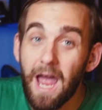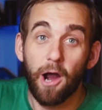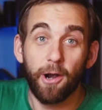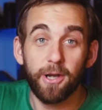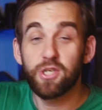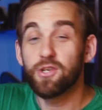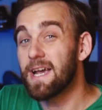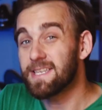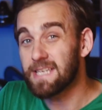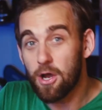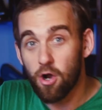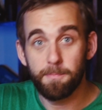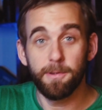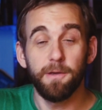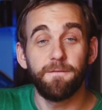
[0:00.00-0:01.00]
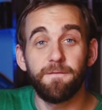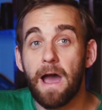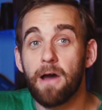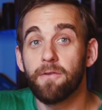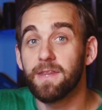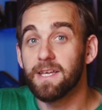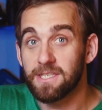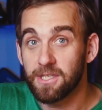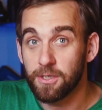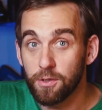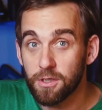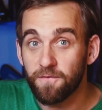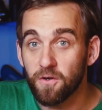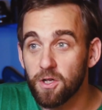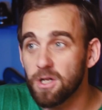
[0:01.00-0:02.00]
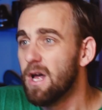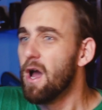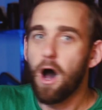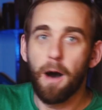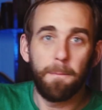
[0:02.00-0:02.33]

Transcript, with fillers: All right, you guys, I hope you found this useful.